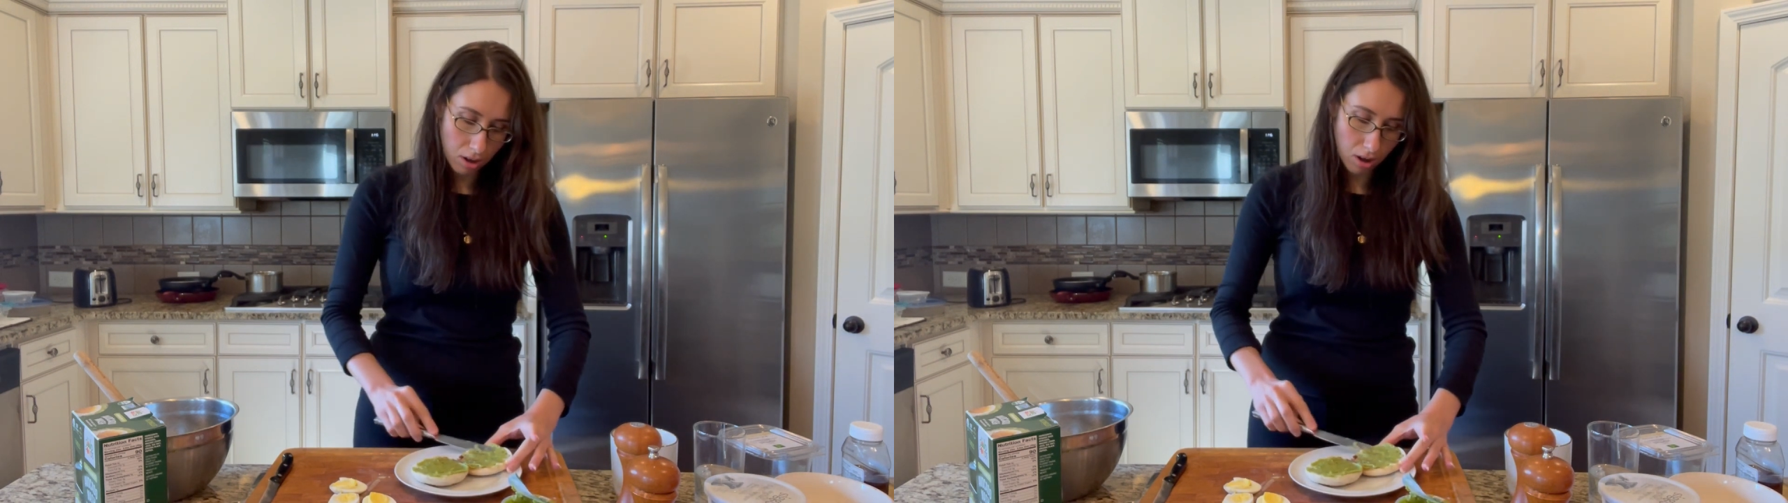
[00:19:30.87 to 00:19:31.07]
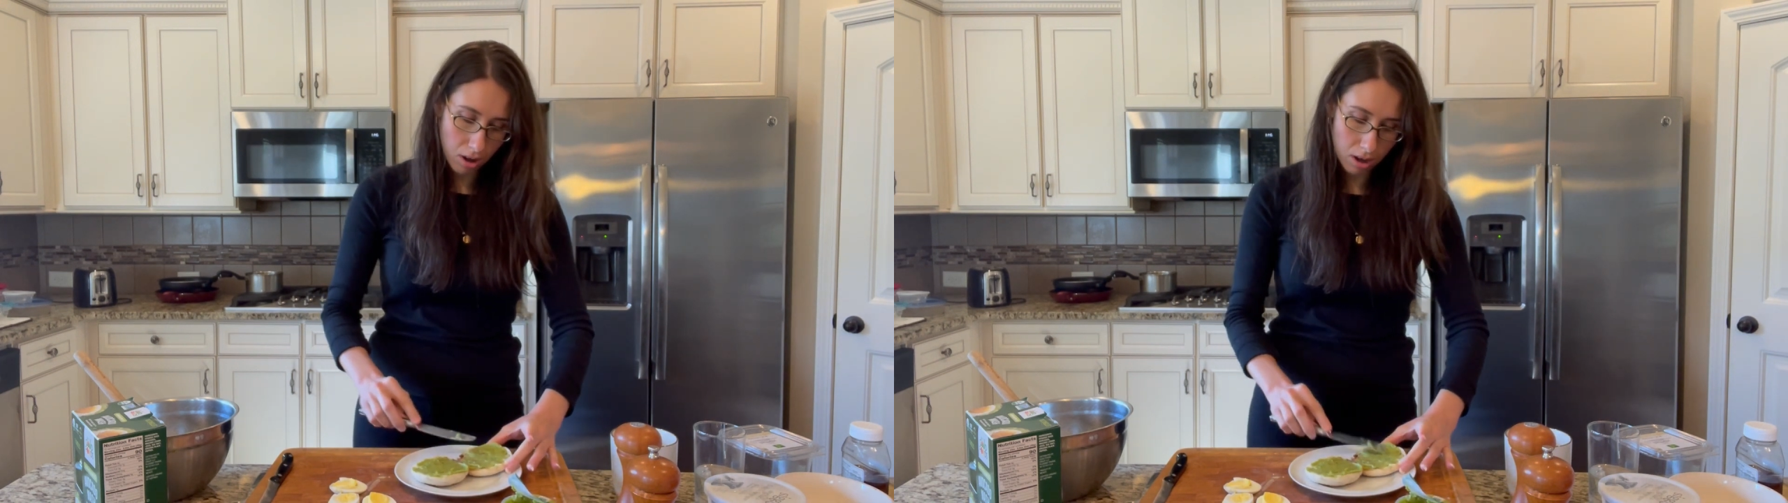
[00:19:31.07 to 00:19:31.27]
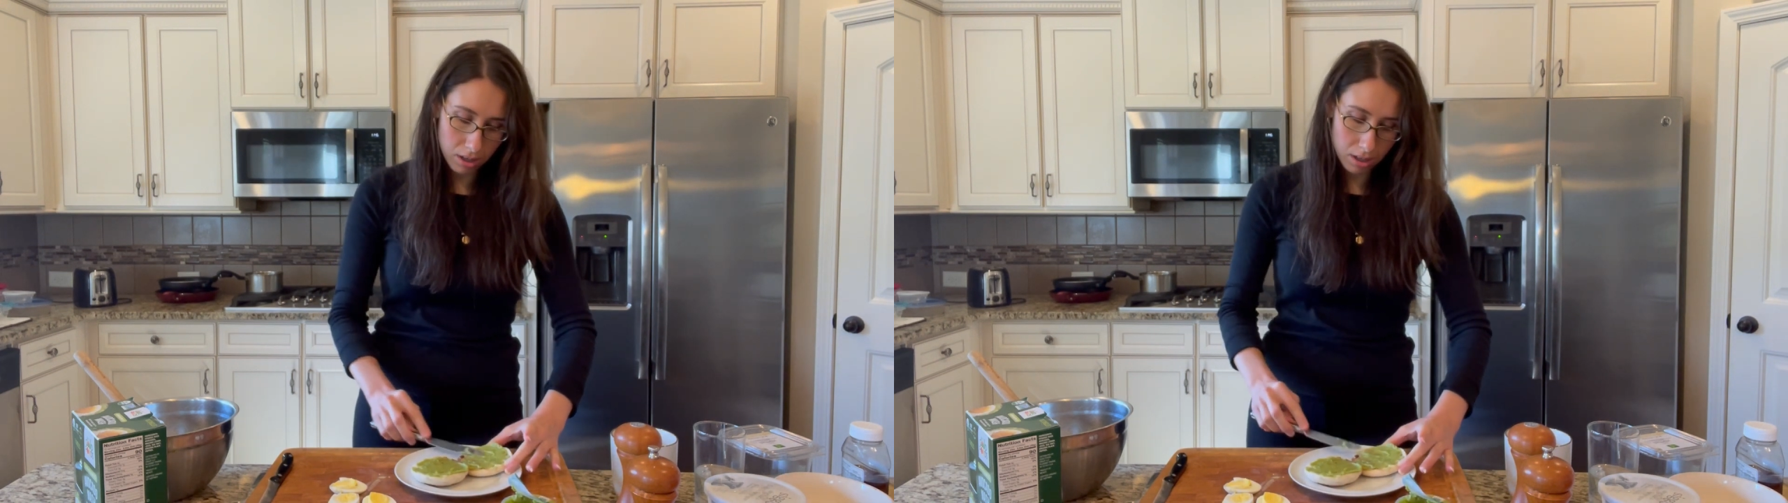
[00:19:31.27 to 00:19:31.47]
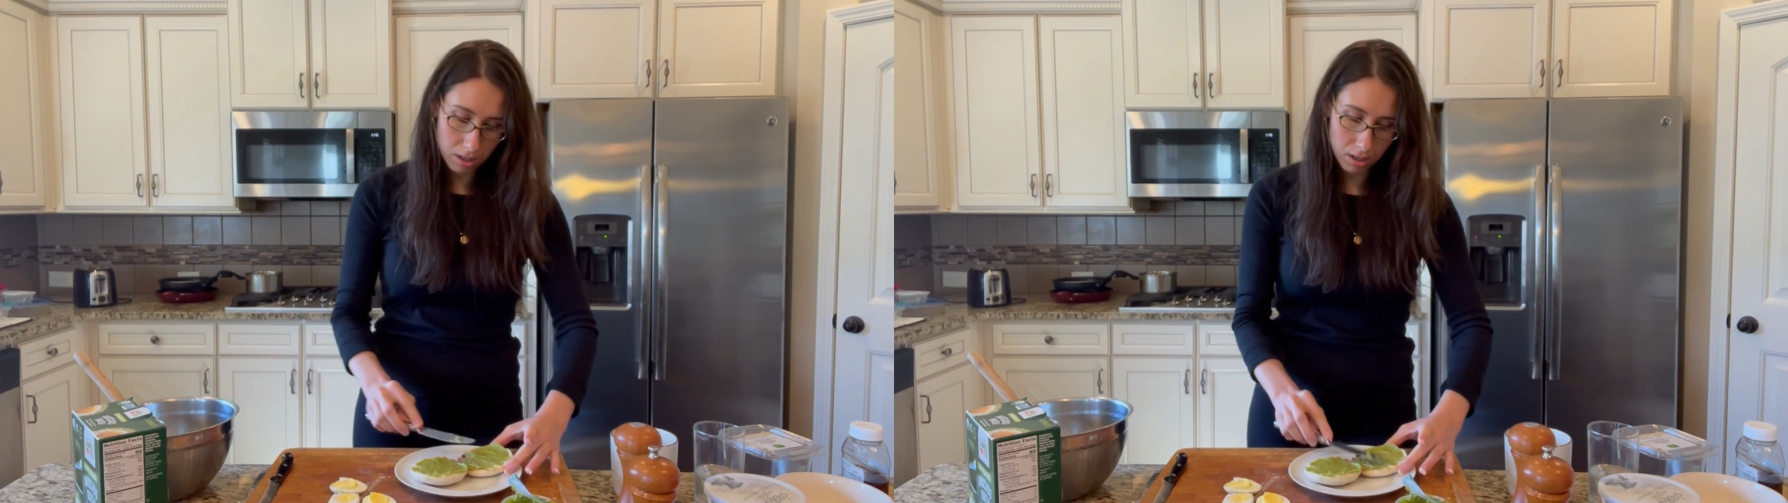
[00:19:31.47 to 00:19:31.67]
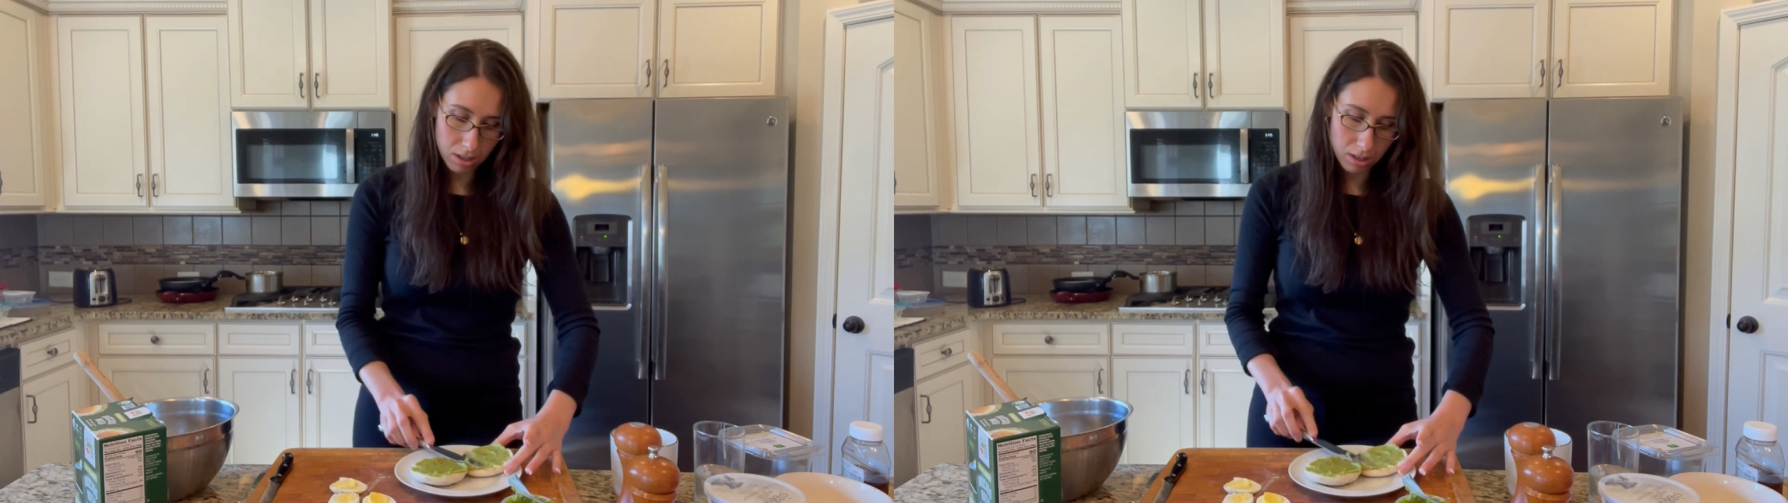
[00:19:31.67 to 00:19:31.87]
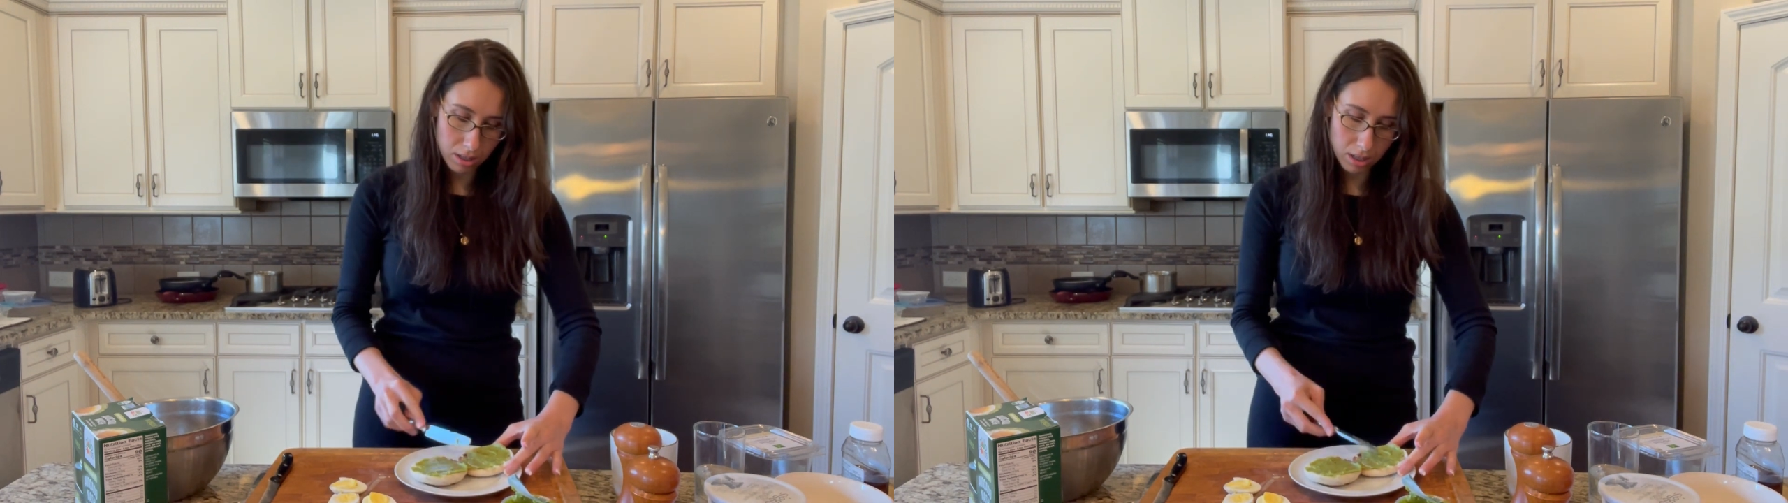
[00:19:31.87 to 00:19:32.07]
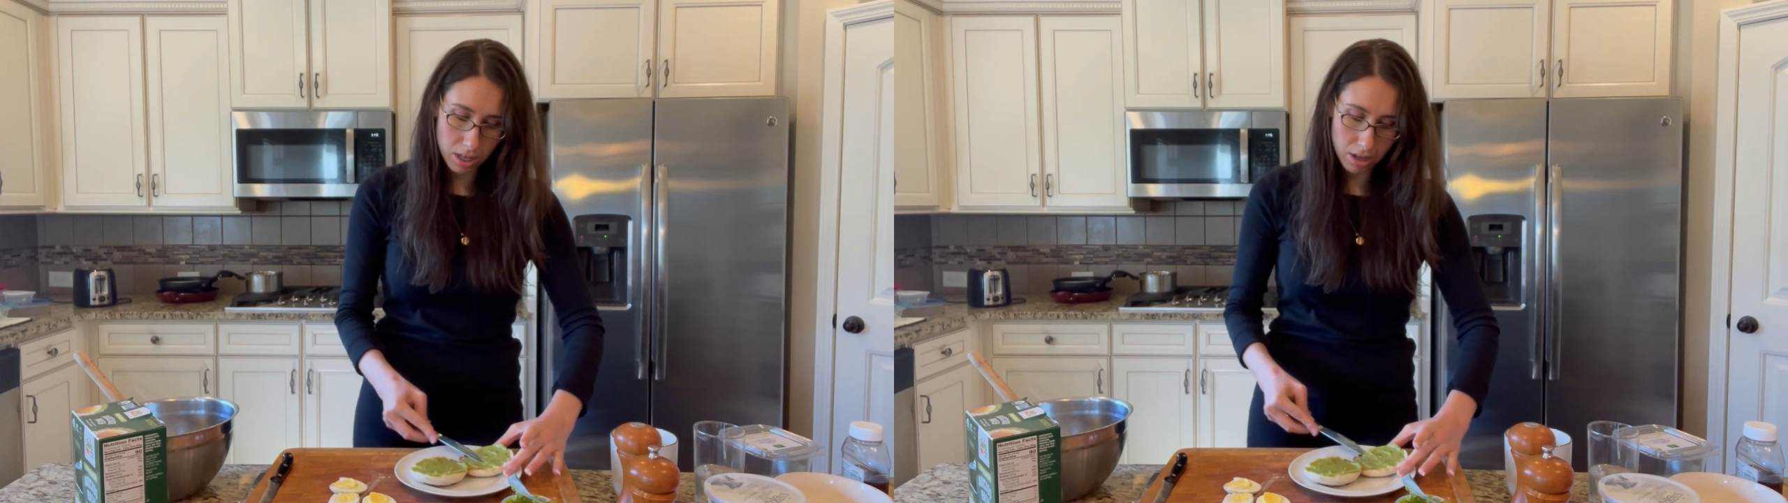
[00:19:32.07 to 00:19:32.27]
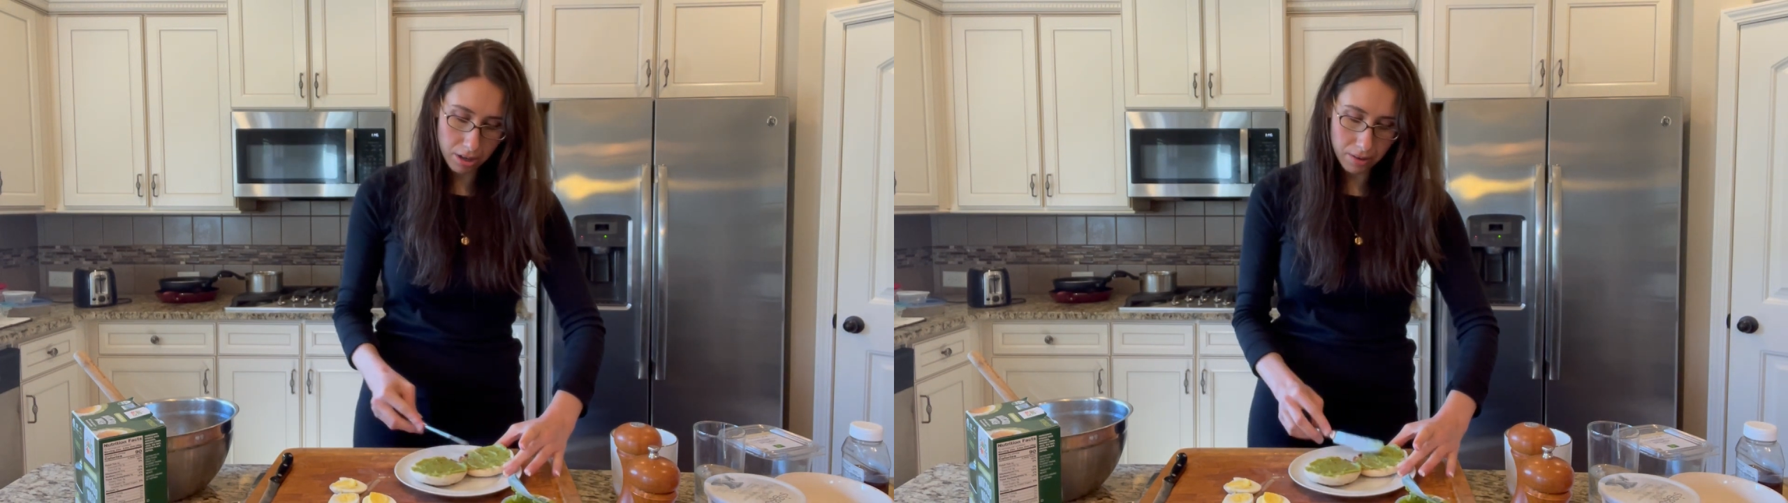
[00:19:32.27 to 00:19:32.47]
on
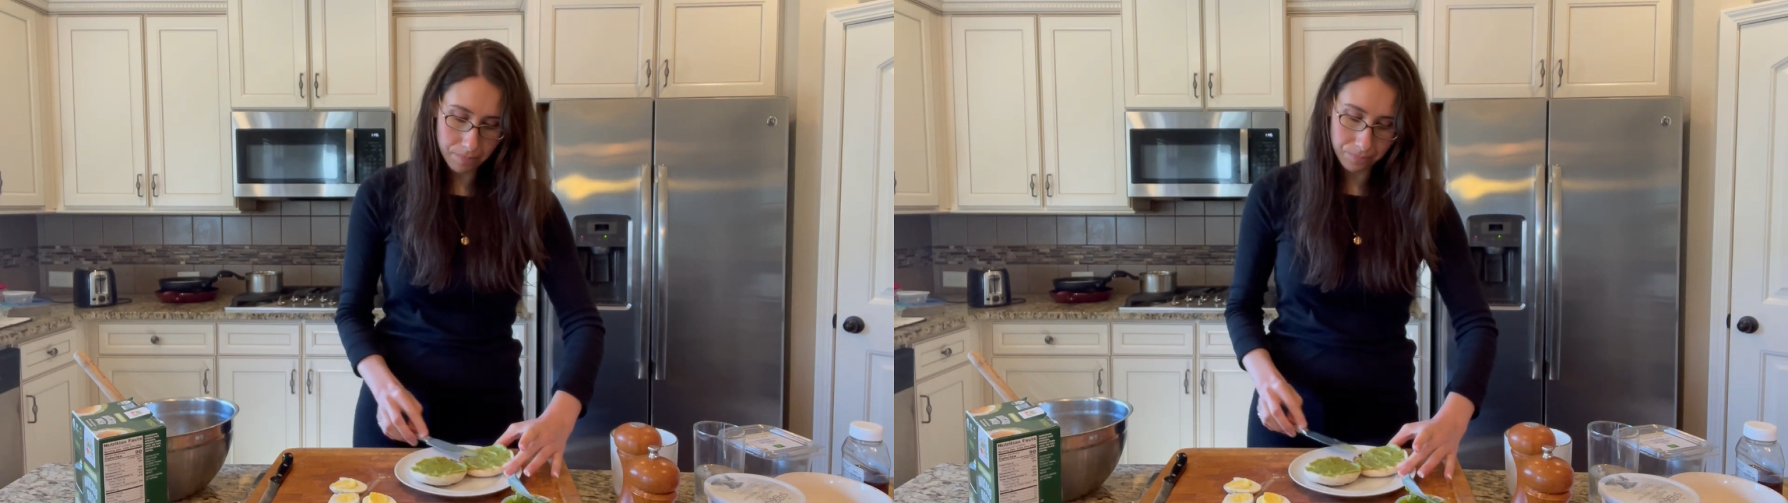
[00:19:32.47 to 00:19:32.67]
here,